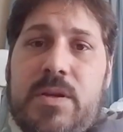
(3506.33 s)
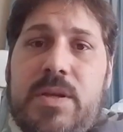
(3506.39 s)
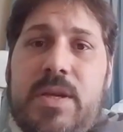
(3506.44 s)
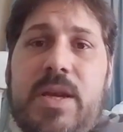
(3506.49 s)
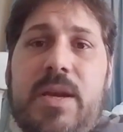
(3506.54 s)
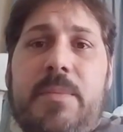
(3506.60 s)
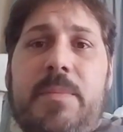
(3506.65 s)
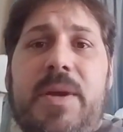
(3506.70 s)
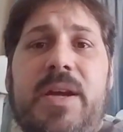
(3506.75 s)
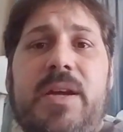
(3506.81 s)

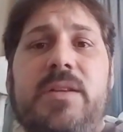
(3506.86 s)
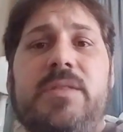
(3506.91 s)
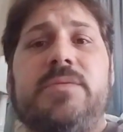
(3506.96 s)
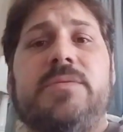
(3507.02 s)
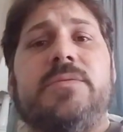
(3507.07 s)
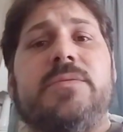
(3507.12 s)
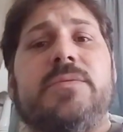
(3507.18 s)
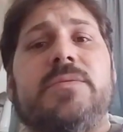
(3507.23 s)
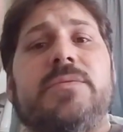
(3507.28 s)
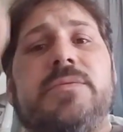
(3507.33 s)
Yeah, man.
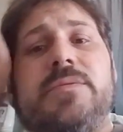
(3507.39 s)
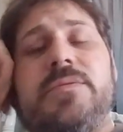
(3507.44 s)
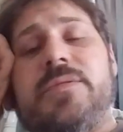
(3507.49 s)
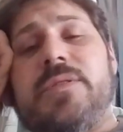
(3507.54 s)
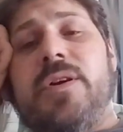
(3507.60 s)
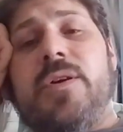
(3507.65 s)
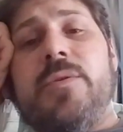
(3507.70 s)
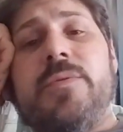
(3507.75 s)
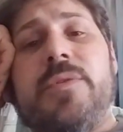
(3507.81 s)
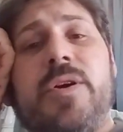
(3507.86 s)

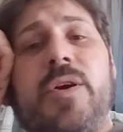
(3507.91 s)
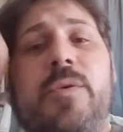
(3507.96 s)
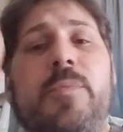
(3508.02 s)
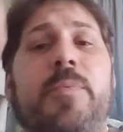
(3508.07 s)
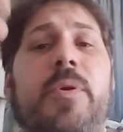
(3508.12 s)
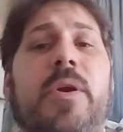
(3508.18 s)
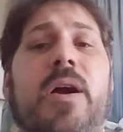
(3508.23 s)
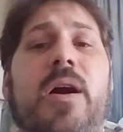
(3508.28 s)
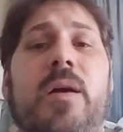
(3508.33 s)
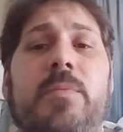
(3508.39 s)
No
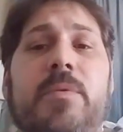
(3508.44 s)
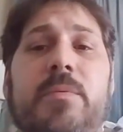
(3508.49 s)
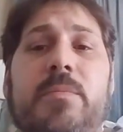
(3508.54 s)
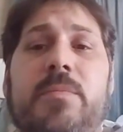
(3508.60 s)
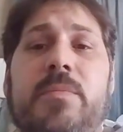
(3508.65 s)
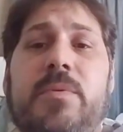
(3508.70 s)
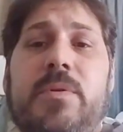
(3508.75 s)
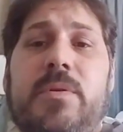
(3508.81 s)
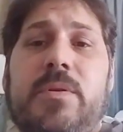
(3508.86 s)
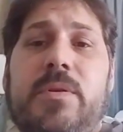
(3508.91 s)
problem.
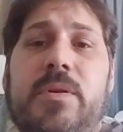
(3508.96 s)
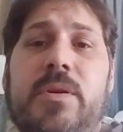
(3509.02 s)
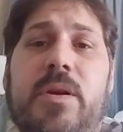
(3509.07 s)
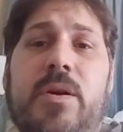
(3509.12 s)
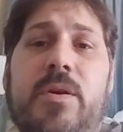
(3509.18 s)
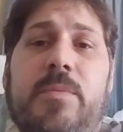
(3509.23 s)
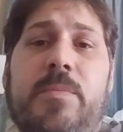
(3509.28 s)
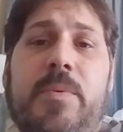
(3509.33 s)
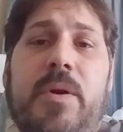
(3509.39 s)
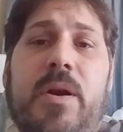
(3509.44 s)

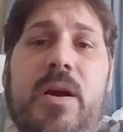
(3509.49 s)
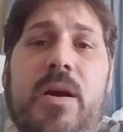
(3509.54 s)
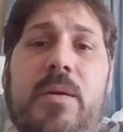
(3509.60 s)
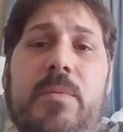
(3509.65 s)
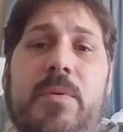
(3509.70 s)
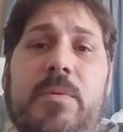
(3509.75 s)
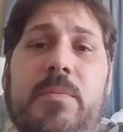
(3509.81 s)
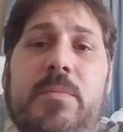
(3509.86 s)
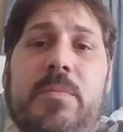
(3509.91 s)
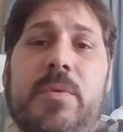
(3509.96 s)
No
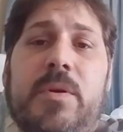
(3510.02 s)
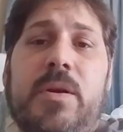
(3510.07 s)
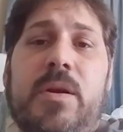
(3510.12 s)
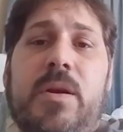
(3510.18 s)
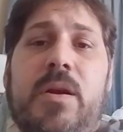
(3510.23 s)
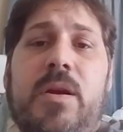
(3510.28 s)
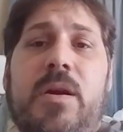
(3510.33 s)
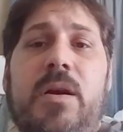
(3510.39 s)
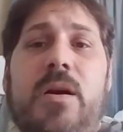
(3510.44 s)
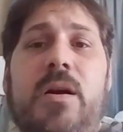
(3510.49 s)
problem.
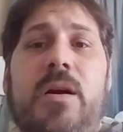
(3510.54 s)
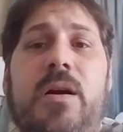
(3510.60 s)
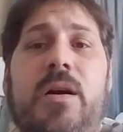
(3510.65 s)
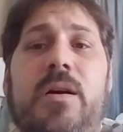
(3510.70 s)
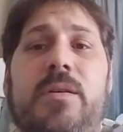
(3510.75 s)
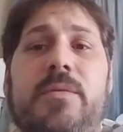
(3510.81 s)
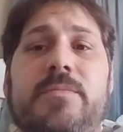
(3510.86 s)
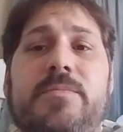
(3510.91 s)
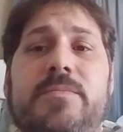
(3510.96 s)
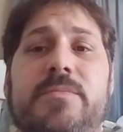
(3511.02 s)

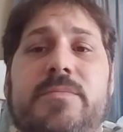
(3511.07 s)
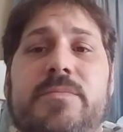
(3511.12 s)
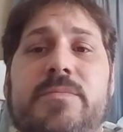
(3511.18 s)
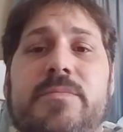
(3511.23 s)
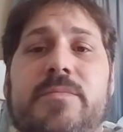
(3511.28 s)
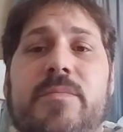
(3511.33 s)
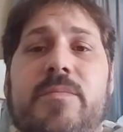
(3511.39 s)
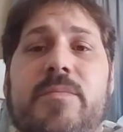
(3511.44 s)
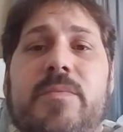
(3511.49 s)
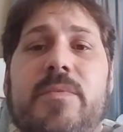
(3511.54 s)

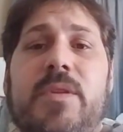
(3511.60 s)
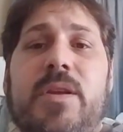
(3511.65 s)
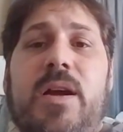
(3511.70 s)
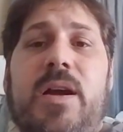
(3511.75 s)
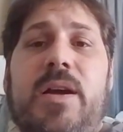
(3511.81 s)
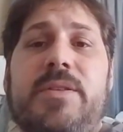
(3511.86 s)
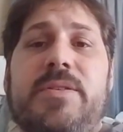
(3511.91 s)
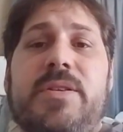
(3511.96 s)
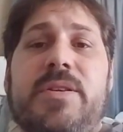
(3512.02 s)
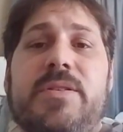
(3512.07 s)

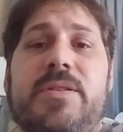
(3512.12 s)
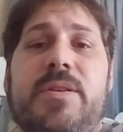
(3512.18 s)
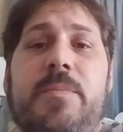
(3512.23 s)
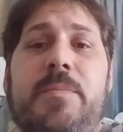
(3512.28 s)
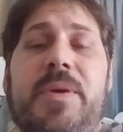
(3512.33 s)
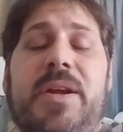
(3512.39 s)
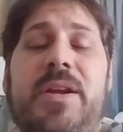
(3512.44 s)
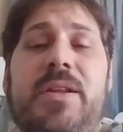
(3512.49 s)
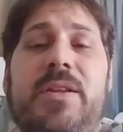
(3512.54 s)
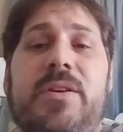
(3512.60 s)
I just,
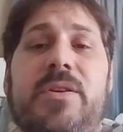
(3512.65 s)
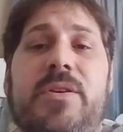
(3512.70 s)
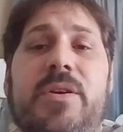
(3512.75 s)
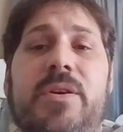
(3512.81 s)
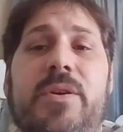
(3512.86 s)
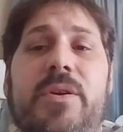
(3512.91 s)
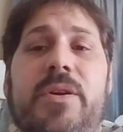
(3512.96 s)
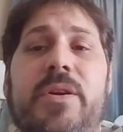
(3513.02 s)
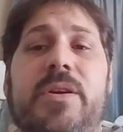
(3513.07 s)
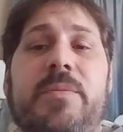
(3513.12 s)
being that you're
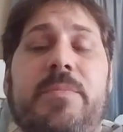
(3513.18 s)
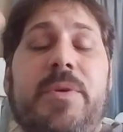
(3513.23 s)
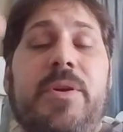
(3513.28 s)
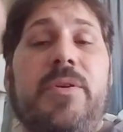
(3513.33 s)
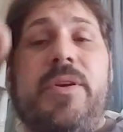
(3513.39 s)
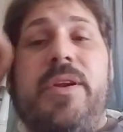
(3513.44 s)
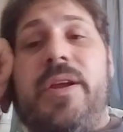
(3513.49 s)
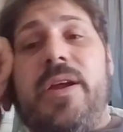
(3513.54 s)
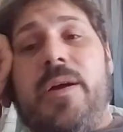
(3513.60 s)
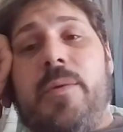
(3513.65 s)
new to the
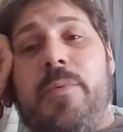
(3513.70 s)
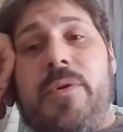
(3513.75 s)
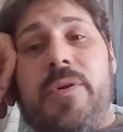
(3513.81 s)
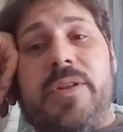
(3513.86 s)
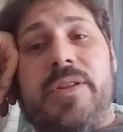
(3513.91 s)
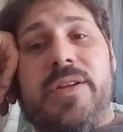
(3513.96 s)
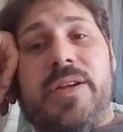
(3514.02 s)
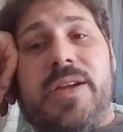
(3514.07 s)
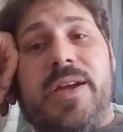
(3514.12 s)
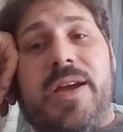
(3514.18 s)
community, I
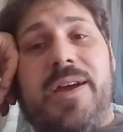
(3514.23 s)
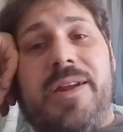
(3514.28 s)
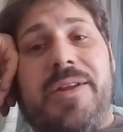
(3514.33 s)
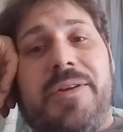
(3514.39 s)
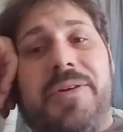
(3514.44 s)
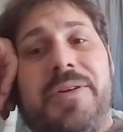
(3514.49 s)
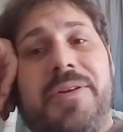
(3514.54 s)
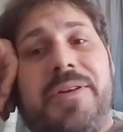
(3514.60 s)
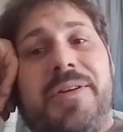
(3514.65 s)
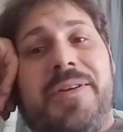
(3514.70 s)
wanted to kind
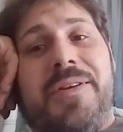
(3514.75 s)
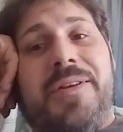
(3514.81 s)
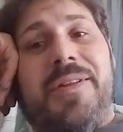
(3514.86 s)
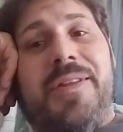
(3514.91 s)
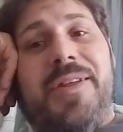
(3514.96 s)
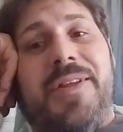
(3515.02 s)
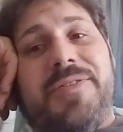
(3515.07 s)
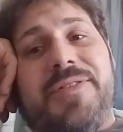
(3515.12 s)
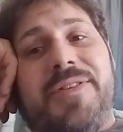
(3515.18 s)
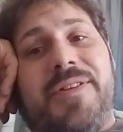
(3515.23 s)
of
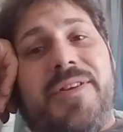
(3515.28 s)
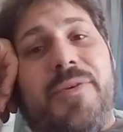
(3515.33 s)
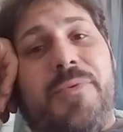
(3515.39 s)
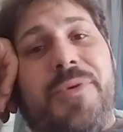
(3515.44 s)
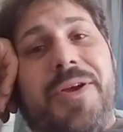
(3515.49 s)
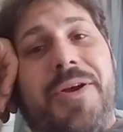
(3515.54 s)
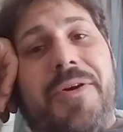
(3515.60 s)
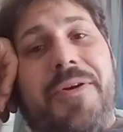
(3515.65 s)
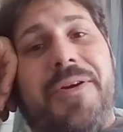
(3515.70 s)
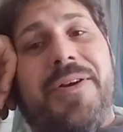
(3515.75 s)
let you know
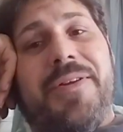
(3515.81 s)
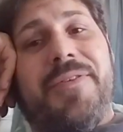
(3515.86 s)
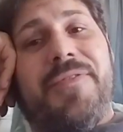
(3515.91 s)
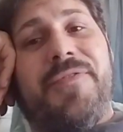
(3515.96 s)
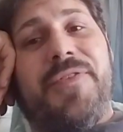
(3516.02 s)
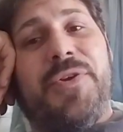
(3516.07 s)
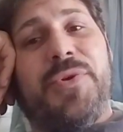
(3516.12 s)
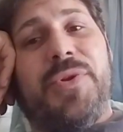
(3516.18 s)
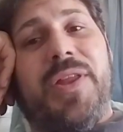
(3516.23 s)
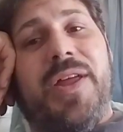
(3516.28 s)
we all kind of
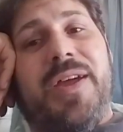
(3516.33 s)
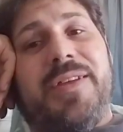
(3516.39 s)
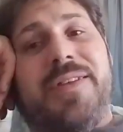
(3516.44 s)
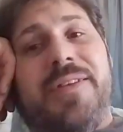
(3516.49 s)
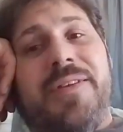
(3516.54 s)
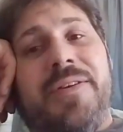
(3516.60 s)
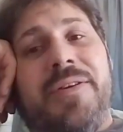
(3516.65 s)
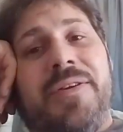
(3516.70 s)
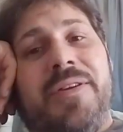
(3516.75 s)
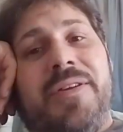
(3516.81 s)
feel like
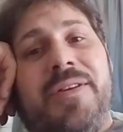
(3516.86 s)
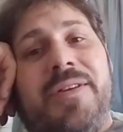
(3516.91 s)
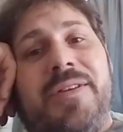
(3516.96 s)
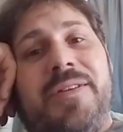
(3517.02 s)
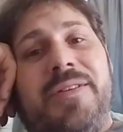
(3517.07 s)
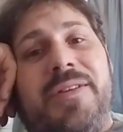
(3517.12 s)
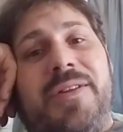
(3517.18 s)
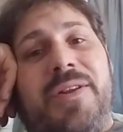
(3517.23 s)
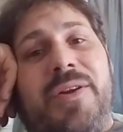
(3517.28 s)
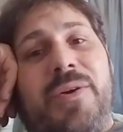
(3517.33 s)
you.
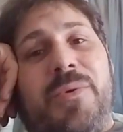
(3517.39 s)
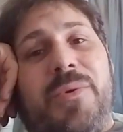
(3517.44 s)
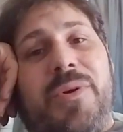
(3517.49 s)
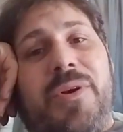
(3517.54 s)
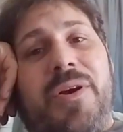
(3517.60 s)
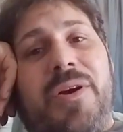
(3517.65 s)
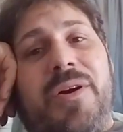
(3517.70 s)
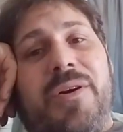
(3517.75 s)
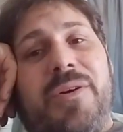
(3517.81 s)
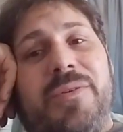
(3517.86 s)

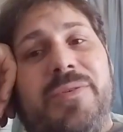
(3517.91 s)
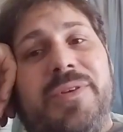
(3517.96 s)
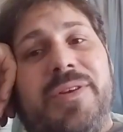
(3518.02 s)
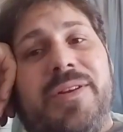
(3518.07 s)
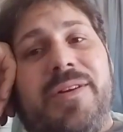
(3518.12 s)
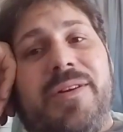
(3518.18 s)
We're all,